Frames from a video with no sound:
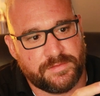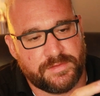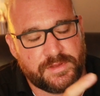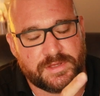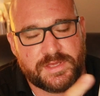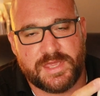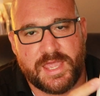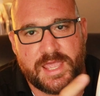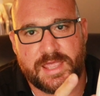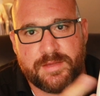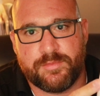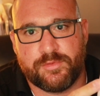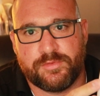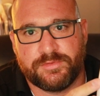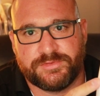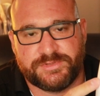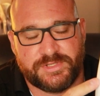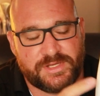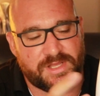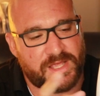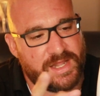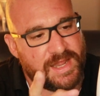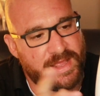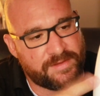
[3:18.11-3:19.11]
cable,
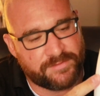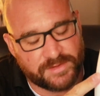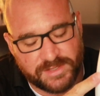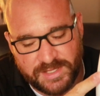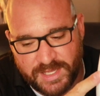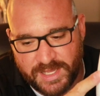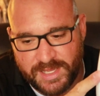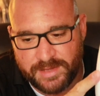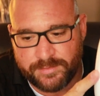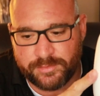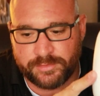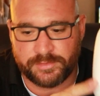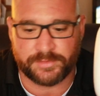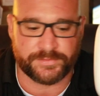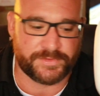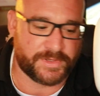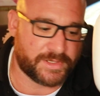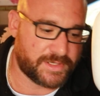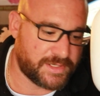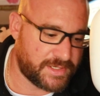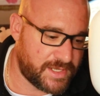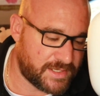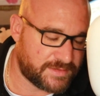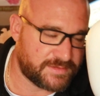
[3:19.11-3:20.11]
so you got to have a cable and
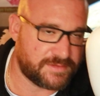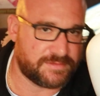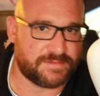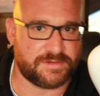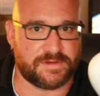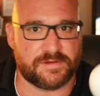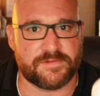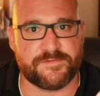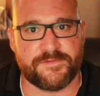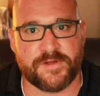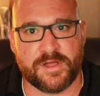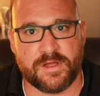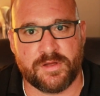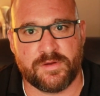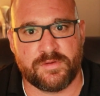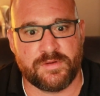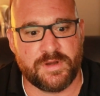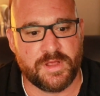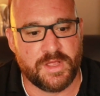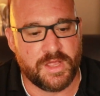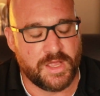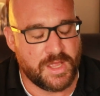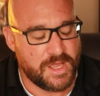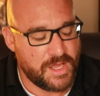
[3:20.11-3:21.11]
then connect it to your
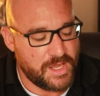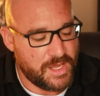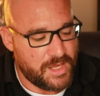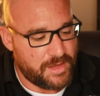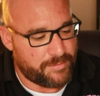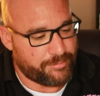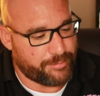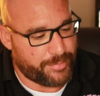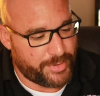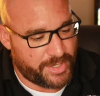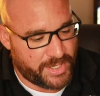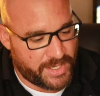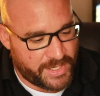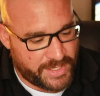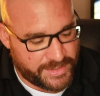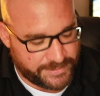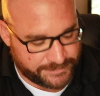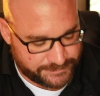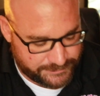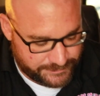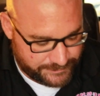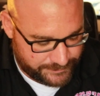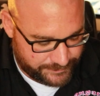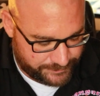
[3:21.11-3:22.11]
phone.
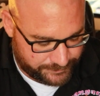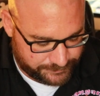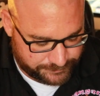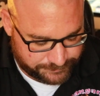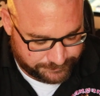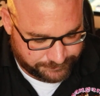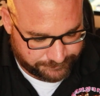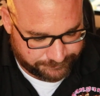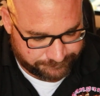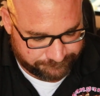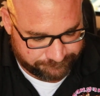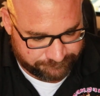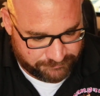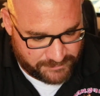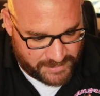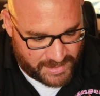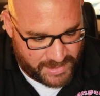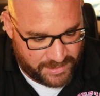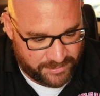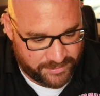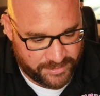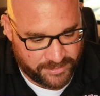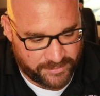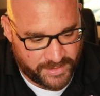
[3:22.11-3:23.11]
But
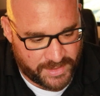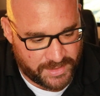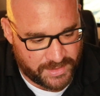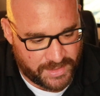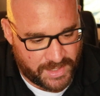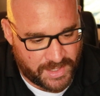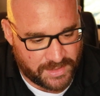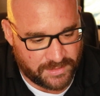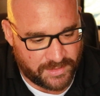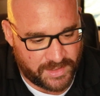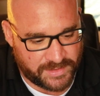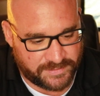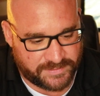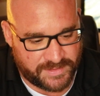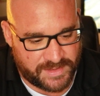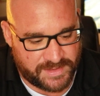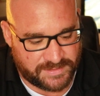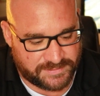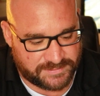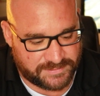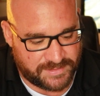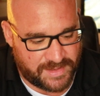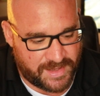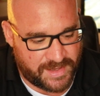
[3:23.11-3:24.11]
I don't know. I like that
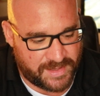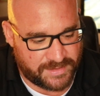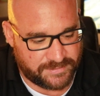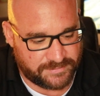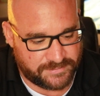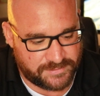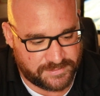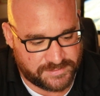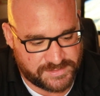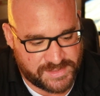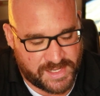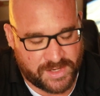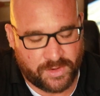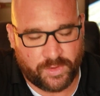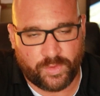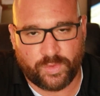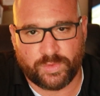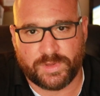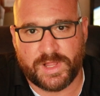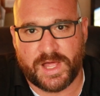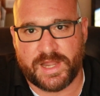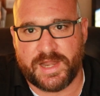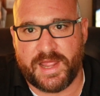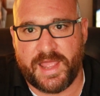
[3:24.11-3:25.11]
there's not a
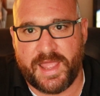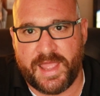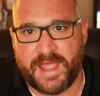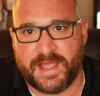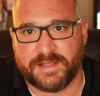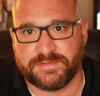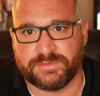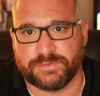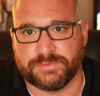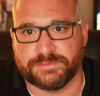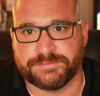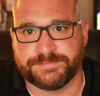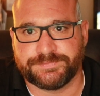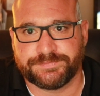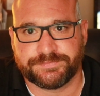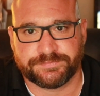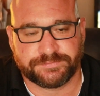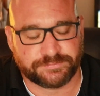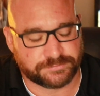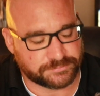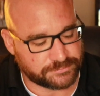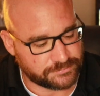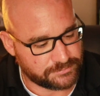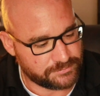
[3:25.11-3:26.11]
whole lot of hassle
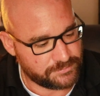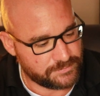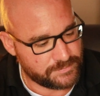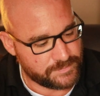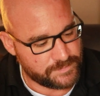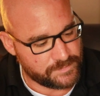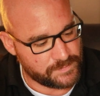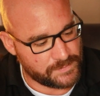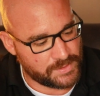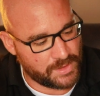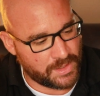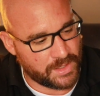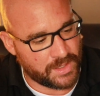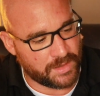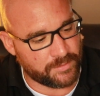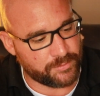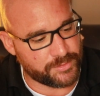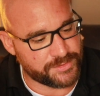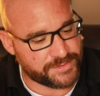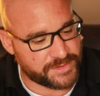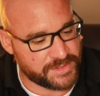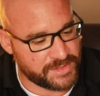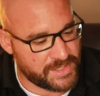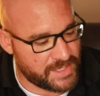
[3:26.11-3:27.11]

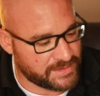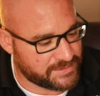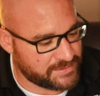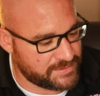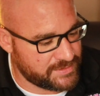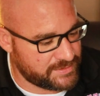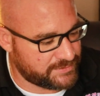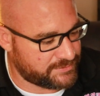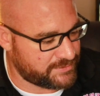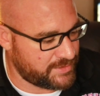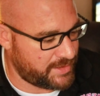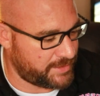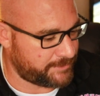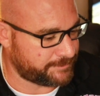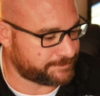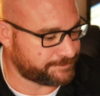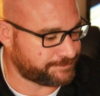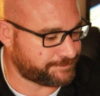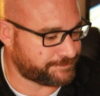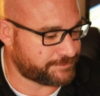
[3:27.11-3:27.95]
with connecting this thing.